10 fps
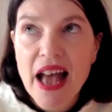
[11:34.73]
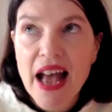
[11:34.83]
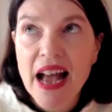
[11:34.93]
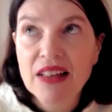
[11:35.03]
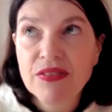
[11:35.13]

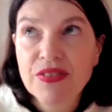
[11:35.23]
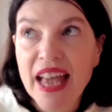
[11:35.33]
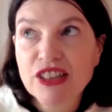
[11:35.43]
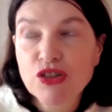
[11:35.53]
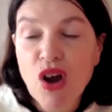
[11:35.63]
and
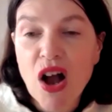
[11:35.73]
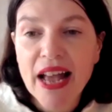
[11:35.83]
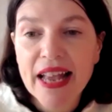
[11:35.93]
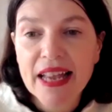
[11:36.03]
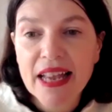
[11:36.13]
they
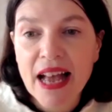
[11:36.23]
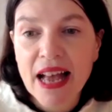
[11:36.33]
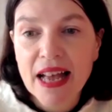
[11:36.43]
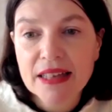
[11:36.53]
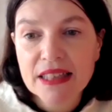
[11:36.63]
try
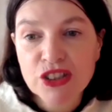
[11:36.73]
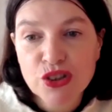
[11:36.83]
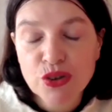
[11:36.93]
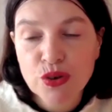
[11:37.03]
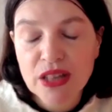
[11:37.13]
and
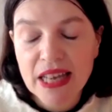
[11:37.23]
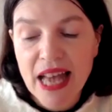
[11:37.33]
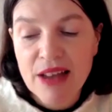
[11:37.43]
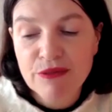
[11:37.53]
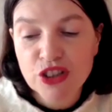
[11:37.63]
ensure that
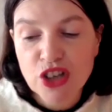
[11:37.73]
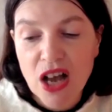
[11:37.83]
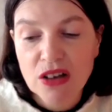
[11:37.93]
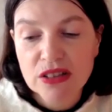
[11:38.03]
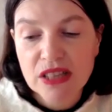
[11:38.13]
every
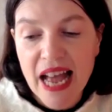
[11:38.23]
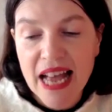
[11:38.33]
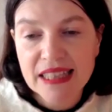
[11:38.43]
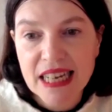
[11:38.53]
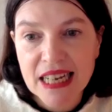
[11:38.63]
child
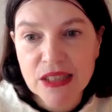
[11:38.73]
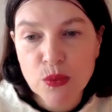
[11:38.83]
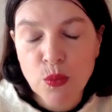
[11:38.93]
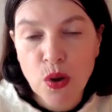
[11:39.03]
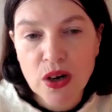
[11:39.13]
has at
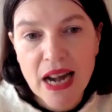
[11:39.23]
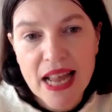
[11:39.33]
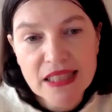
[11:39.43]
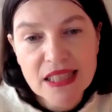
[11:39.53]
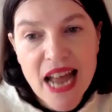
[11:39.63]
least one
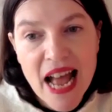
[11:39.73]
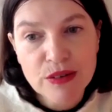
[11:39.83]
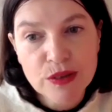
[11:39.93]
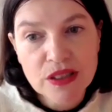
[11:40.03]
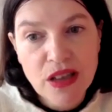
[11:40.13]
lesson
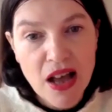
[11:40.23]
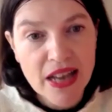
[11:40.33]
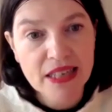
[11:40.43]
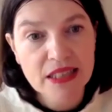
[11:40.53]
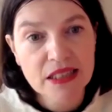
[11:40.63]

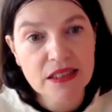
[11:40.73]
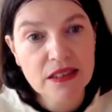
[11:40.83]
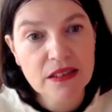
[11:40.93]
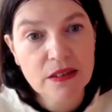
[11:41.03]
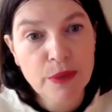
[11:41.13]
outside
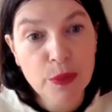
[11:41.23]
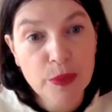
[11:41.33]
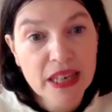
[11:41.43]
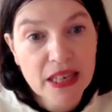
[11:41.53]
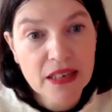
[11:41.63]
per
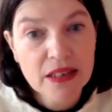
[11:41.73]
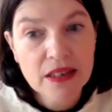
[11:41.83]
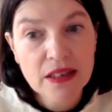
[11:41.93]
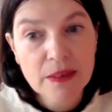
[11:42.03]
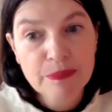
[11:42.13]
week.
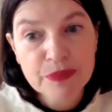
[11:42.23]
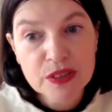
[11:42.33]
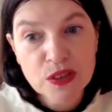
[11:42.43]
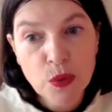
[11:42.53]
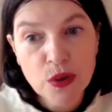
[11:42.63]

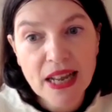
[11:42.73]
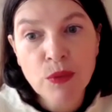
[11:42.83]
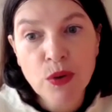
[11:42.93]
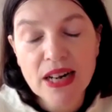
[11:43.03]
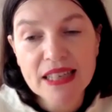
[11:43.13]
So one, le
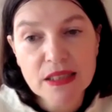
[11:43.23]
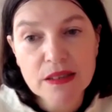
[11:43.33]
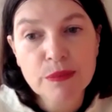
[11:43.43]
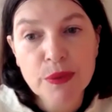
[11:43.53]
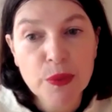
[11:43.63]
one
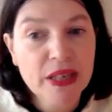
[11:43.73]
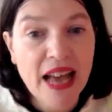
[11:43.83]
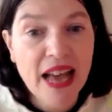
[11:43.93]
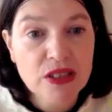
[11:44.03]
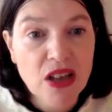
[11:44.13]
lesson per week
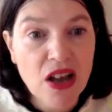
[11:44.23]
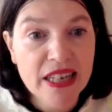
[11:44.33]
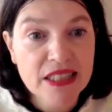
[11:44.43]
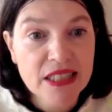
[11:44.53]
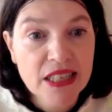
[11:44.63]

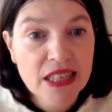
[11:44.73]
outside,